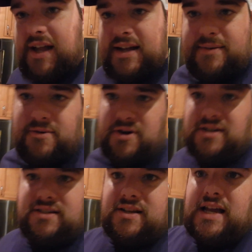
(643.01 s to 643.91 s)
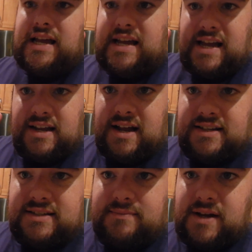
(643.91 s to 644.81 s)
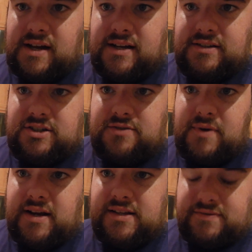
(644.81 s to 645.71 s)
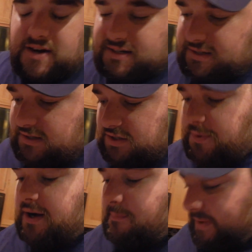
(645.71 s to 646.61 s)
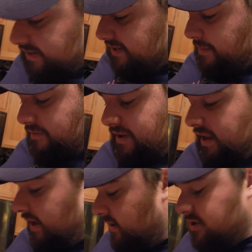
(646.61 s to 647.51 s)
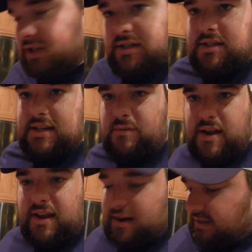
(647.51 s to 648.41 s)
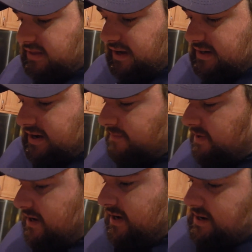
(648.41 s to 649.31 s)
Lion, of course, and got some uh, just regular frosting. So we're gonna mix some of it in just to see if we can get it thickened up.